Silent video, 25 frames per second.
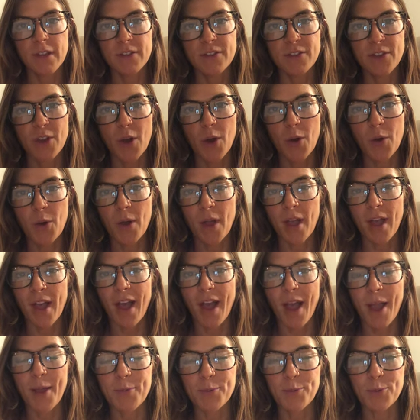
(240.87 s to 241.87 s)
So
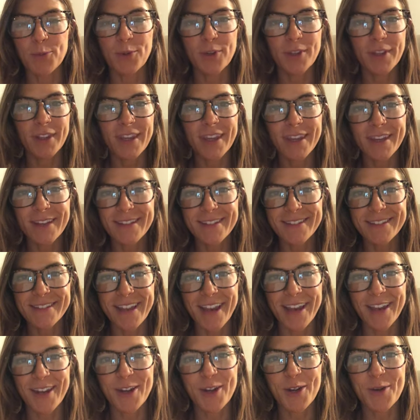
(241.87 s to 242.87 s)
I'm really
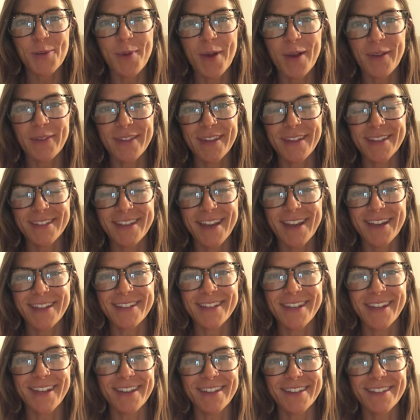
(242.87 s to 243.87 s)
excited about these
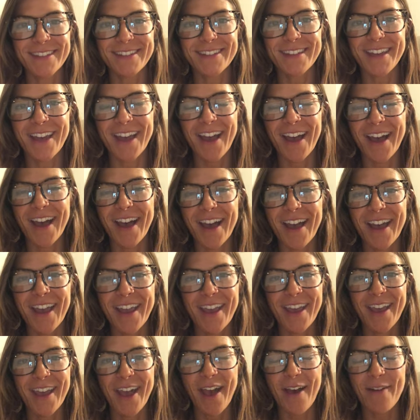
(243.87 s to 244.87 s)
ideas.
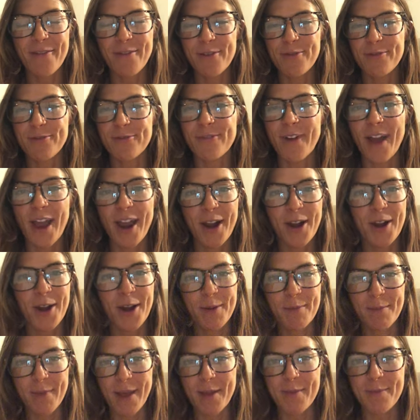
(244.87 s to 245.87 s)
I have a fire
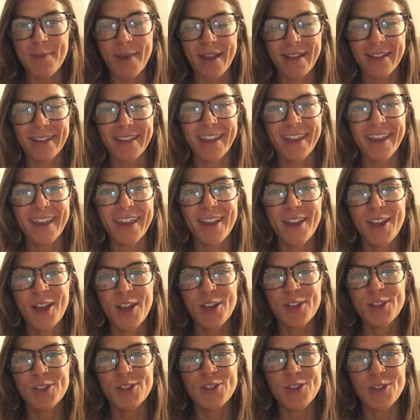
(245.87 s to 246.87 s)
in my belly
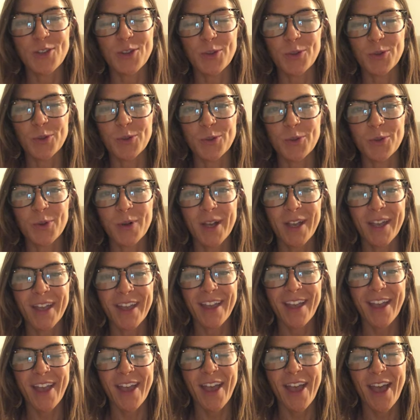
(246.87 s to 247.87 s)
to
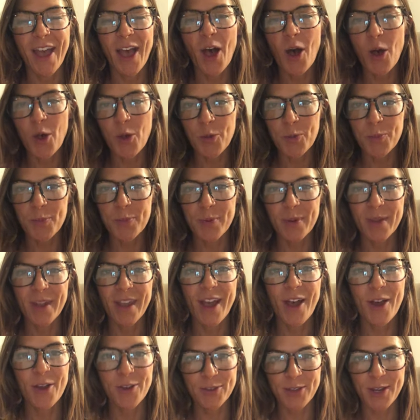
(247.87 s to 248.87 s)
help
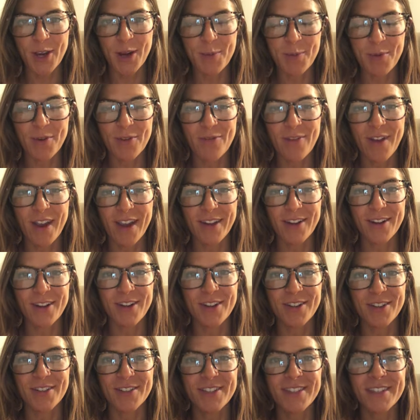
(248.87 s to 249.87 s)
healthcare
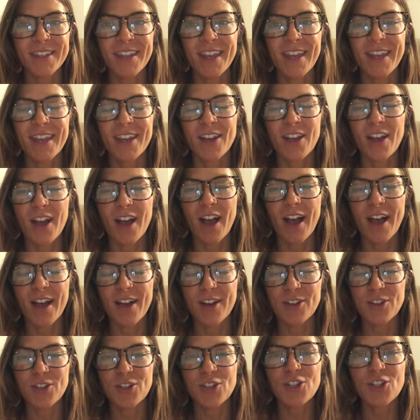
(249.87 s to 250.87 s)
providers
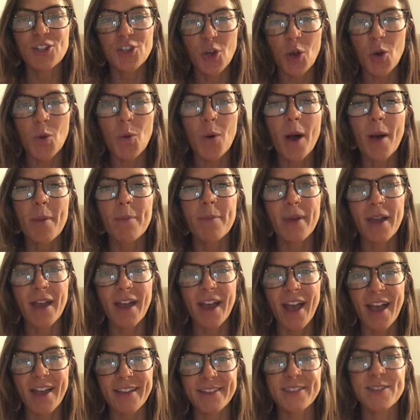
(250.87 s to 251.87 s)
uh, show up
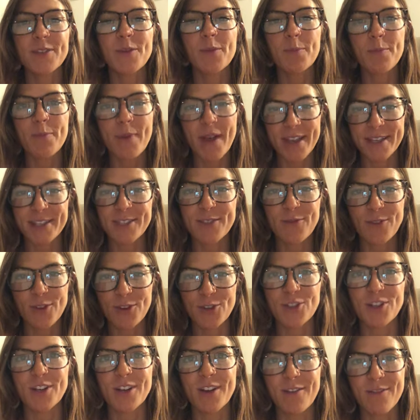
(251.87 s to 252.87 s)
as the best
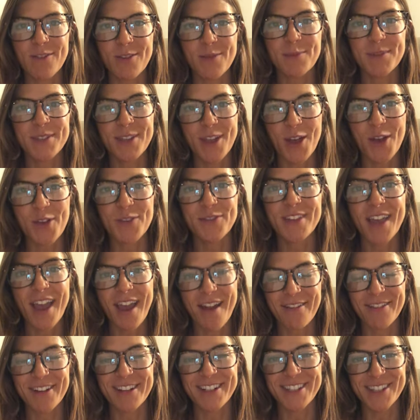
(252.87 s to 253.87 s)
version of themselves
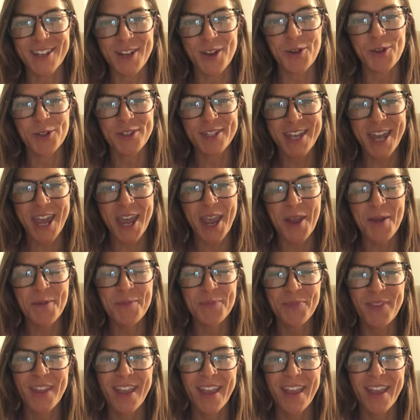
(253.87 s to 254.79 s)
every single day.